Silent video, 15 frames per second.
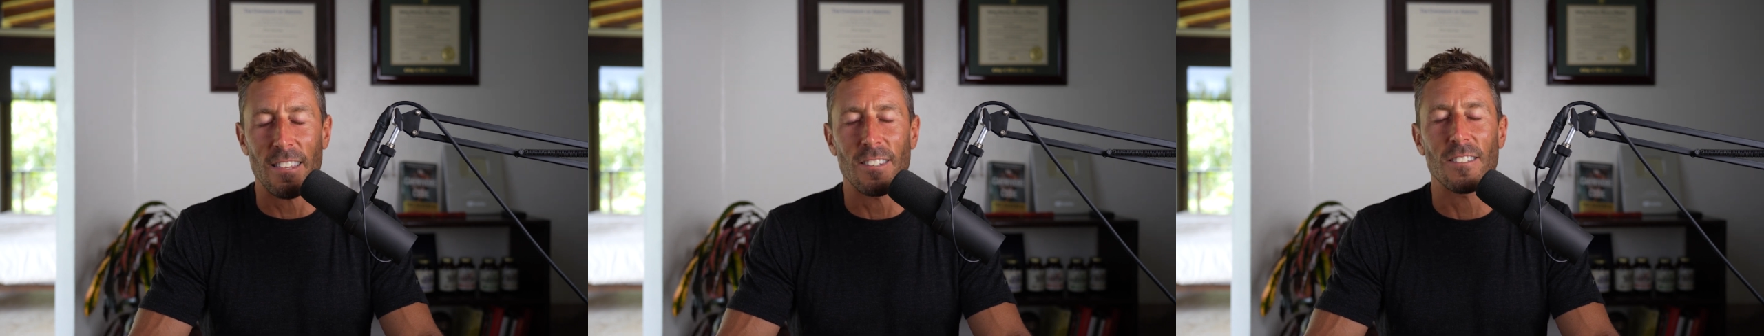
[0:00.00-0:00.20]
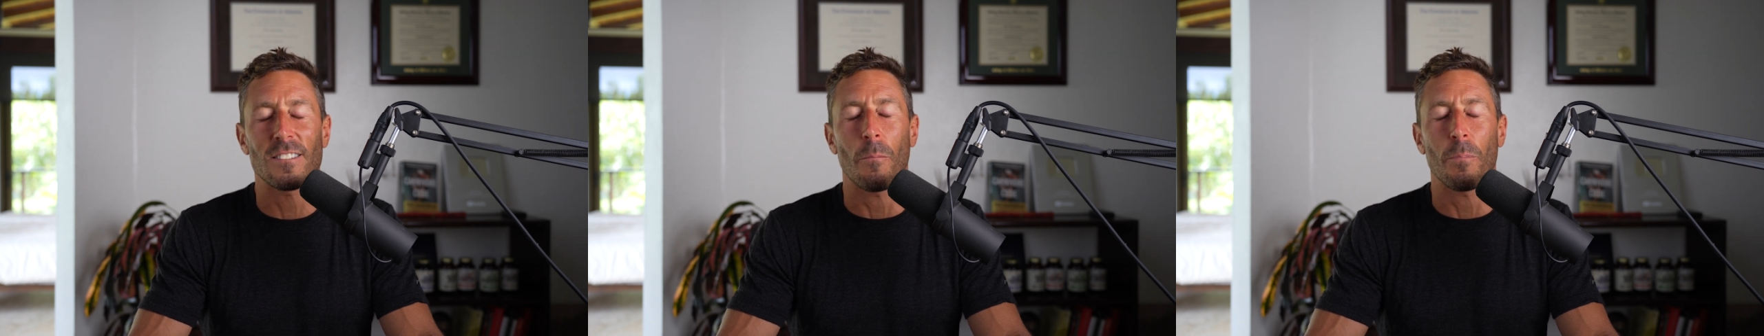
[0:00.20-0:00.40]

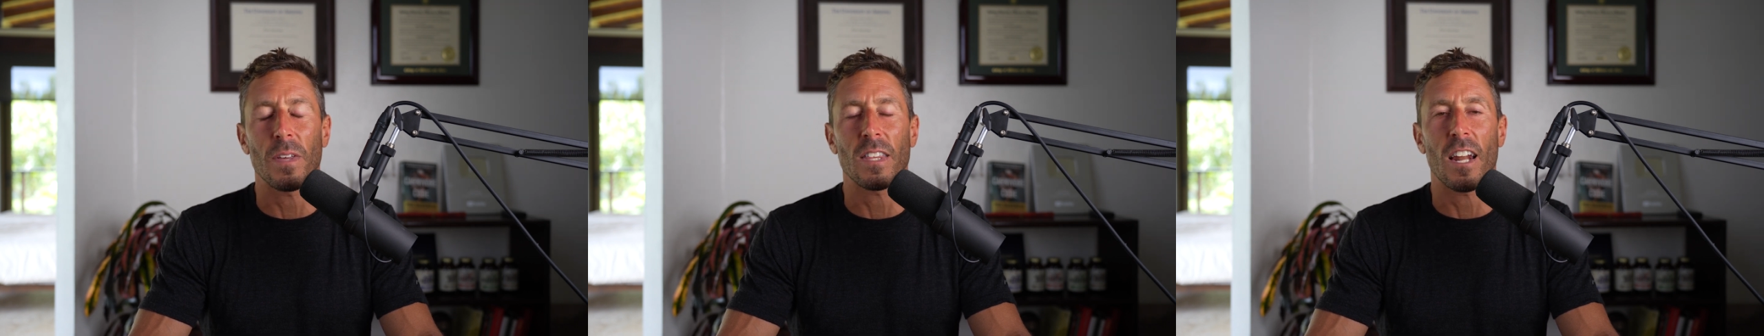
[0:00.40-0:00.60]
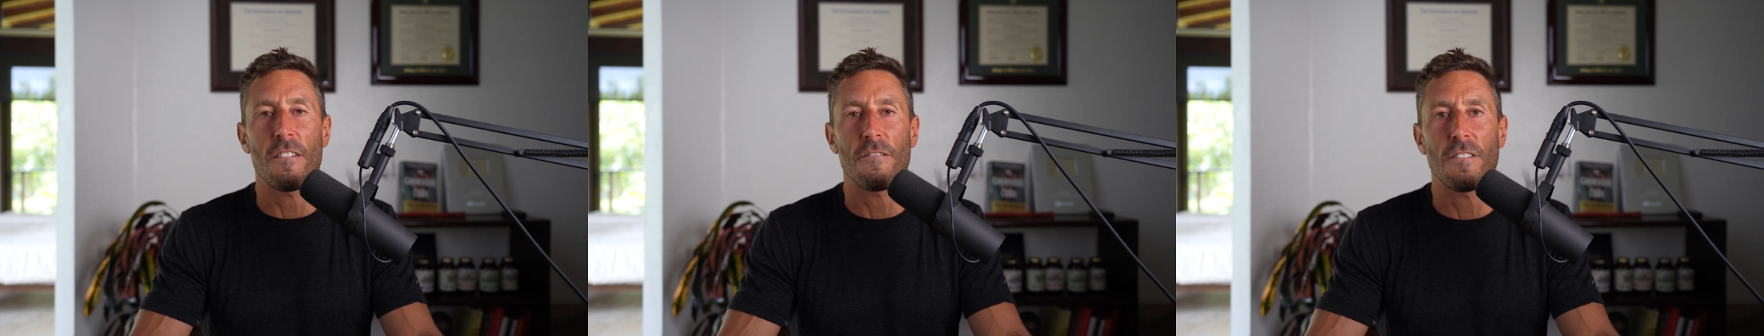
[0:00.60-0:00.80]
This is
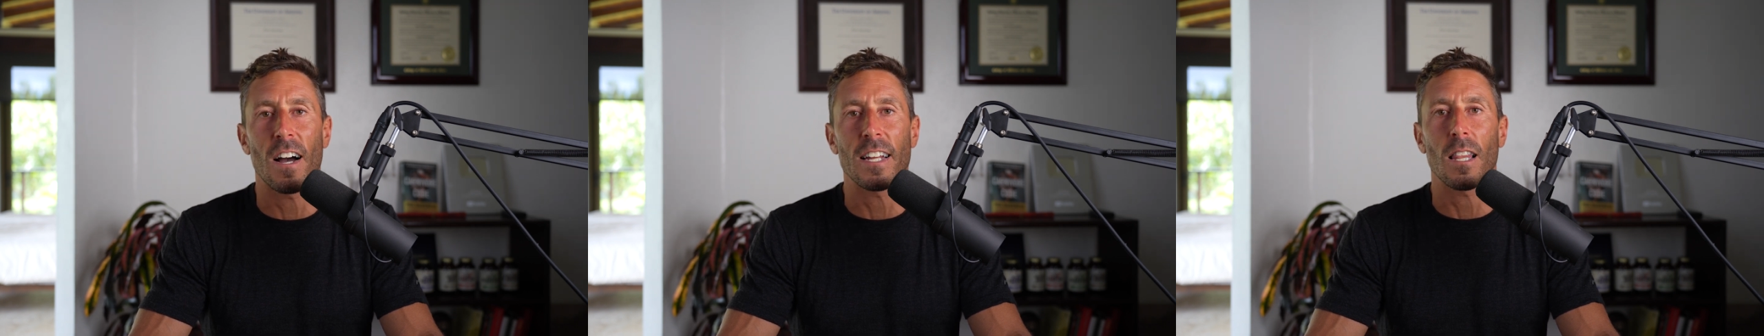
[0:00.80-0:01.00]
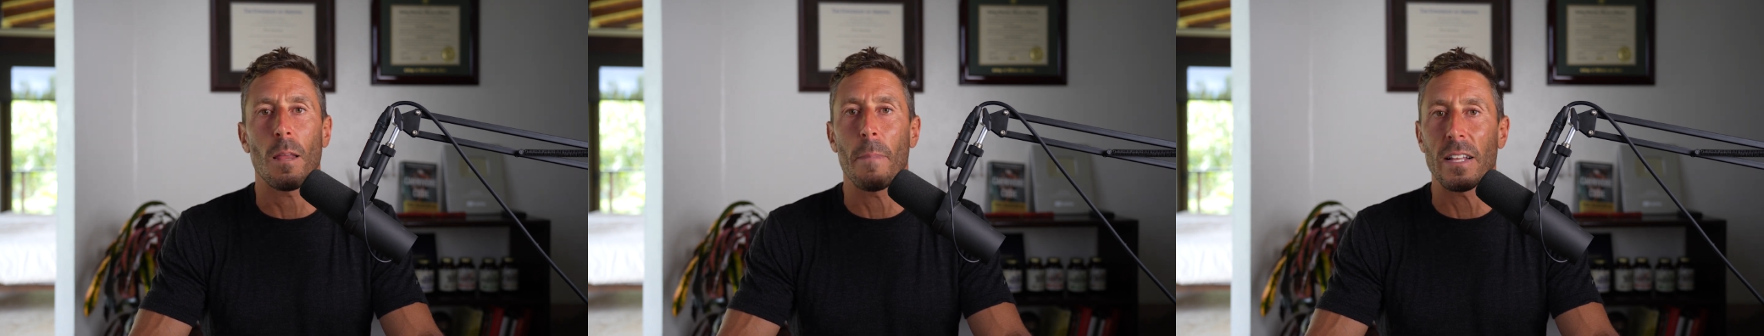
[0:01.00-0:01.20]
something that I
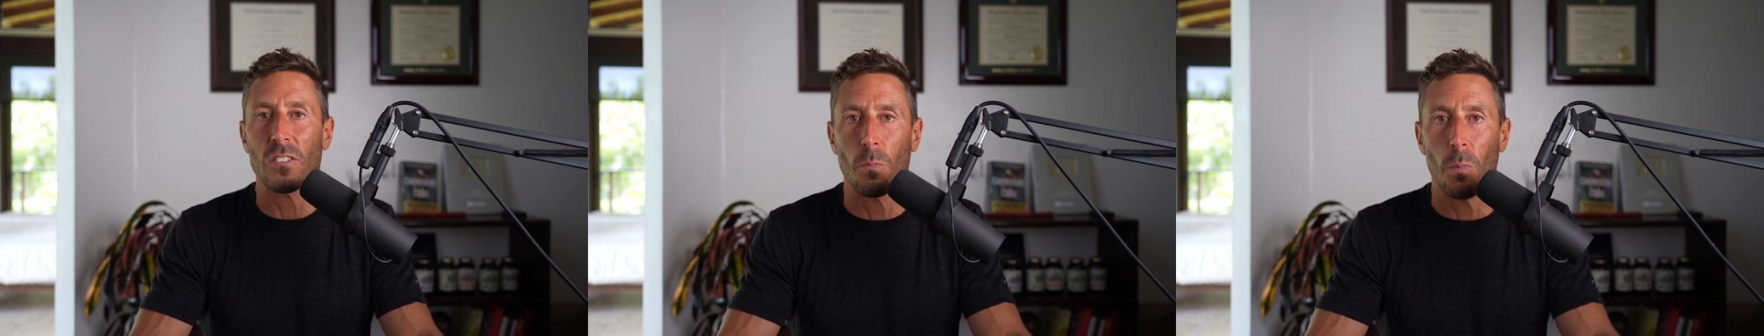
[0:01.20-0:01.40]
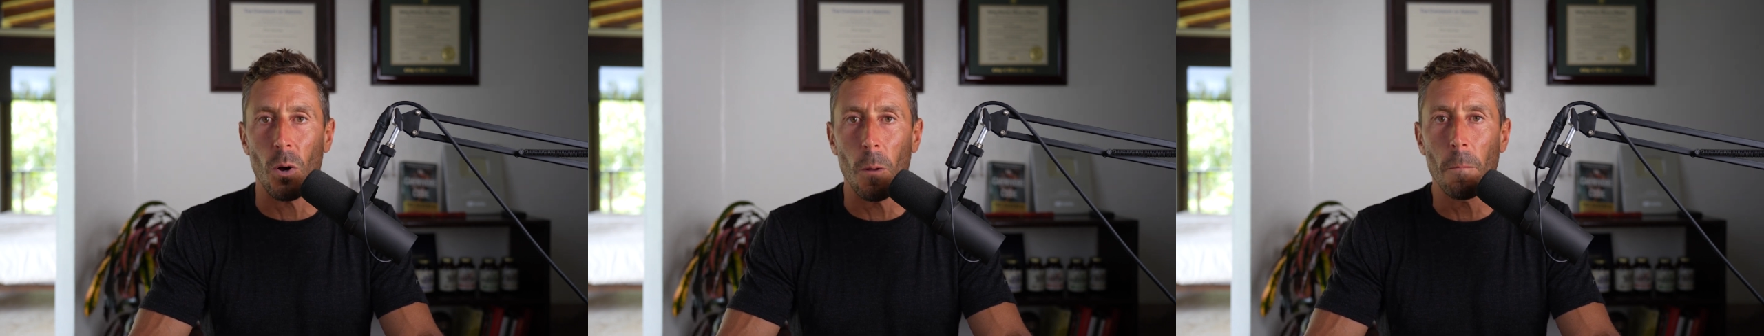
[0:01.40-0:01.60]
find
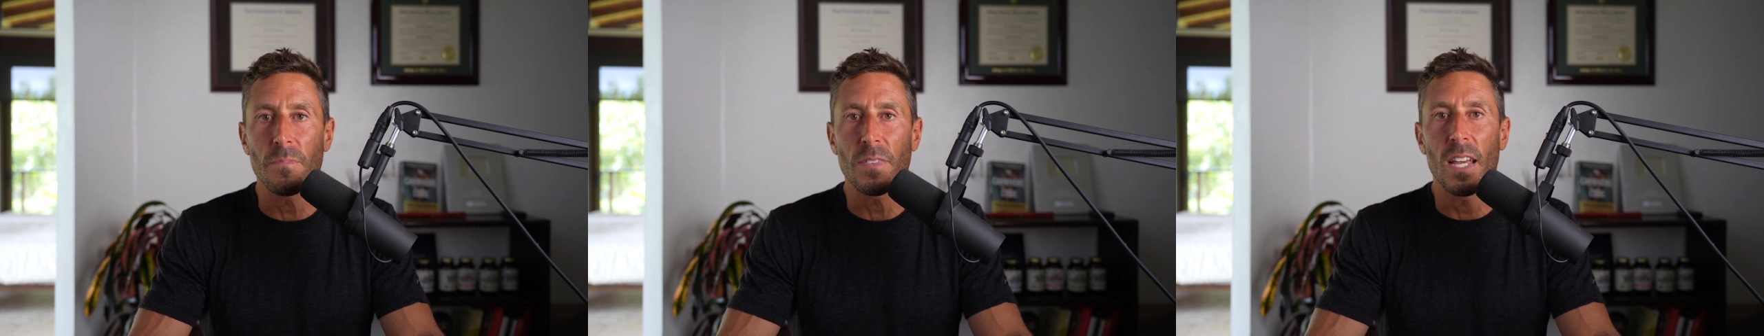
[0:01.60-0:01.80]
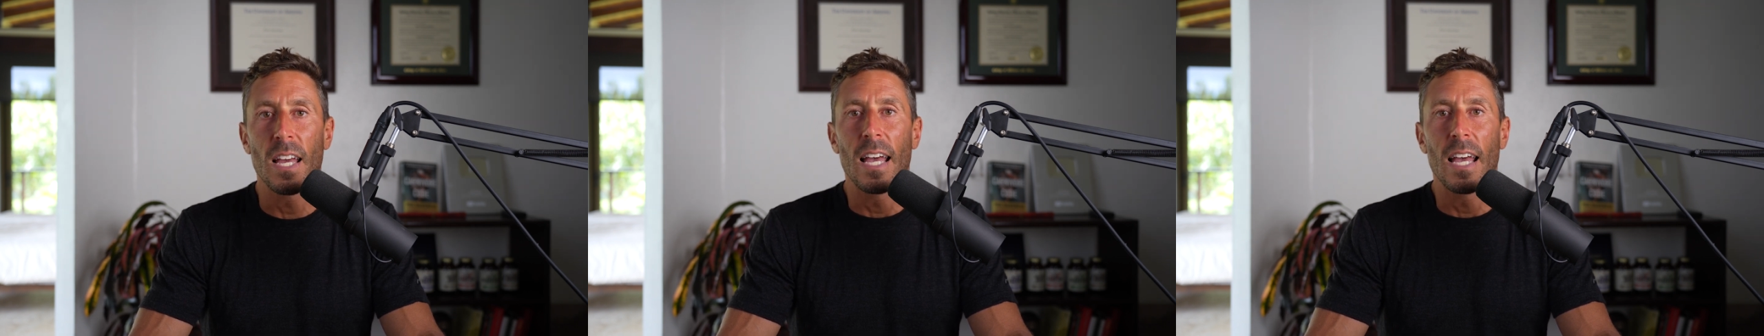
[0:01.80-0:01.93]
lamentable.